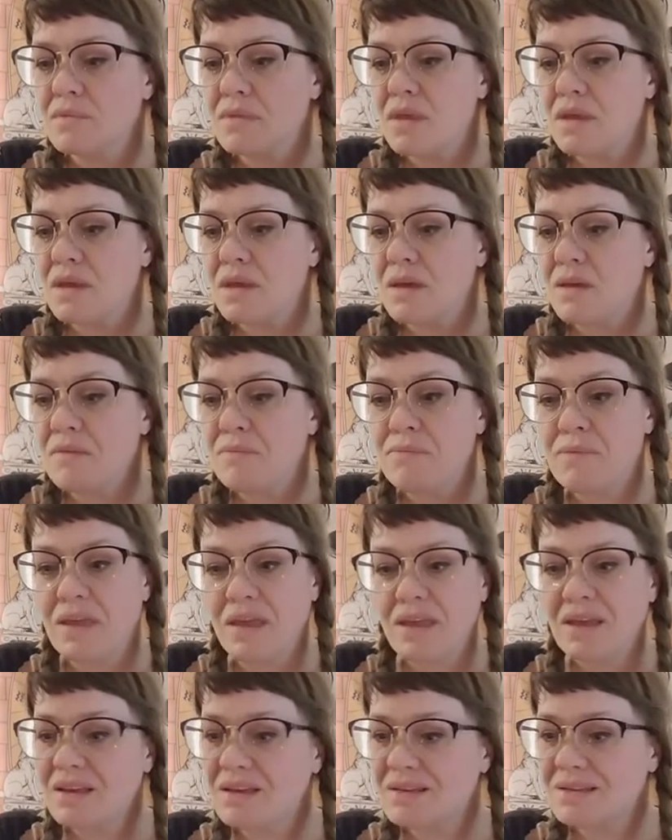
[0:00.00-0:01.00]
being
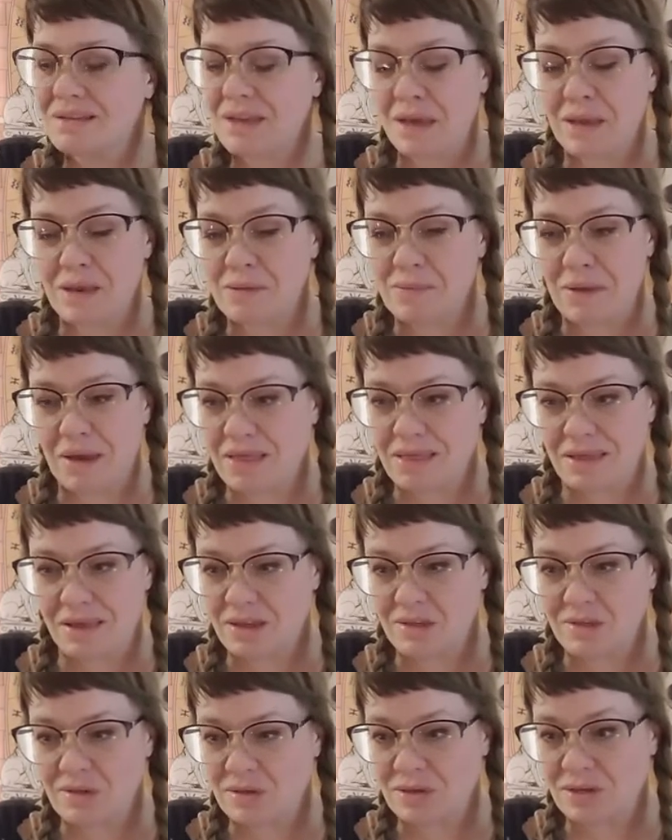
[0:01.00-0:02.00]
excited by things you
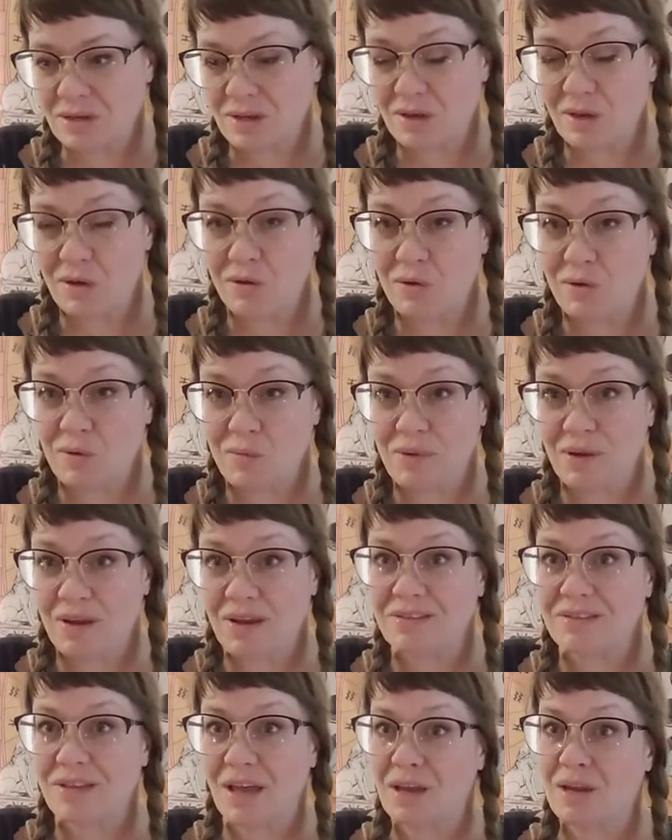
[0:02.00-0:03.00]
didn't know you'd be
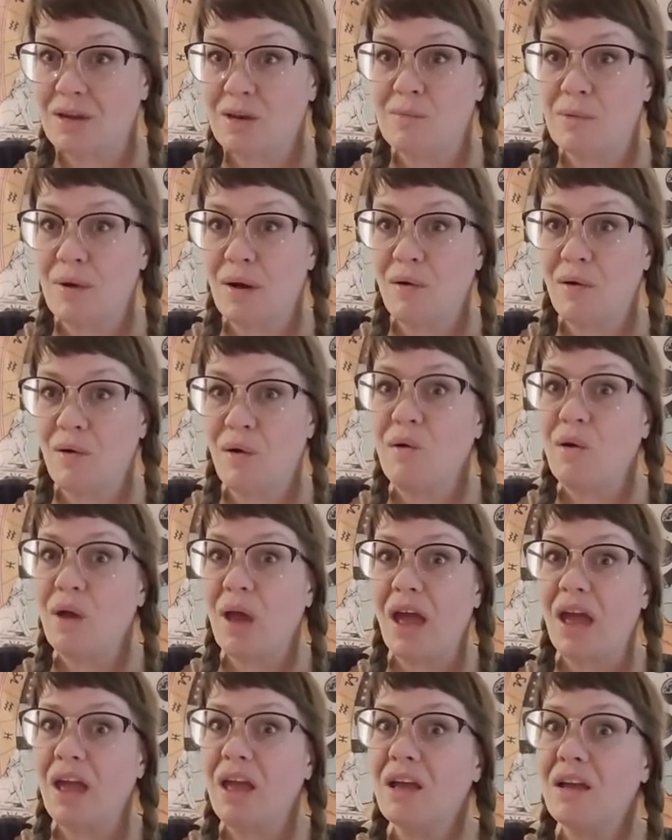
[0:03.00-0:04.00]
excited about,
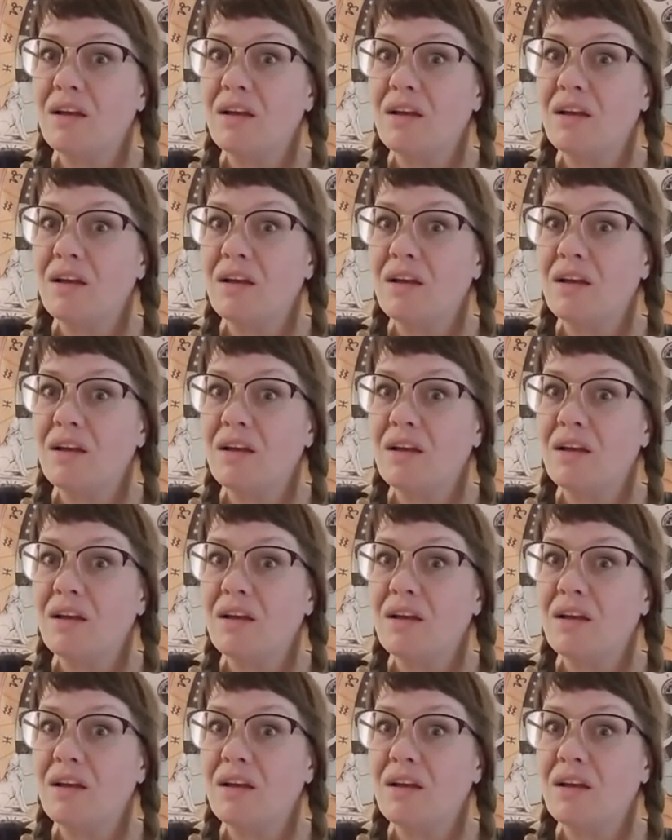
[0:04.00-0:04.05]
okay?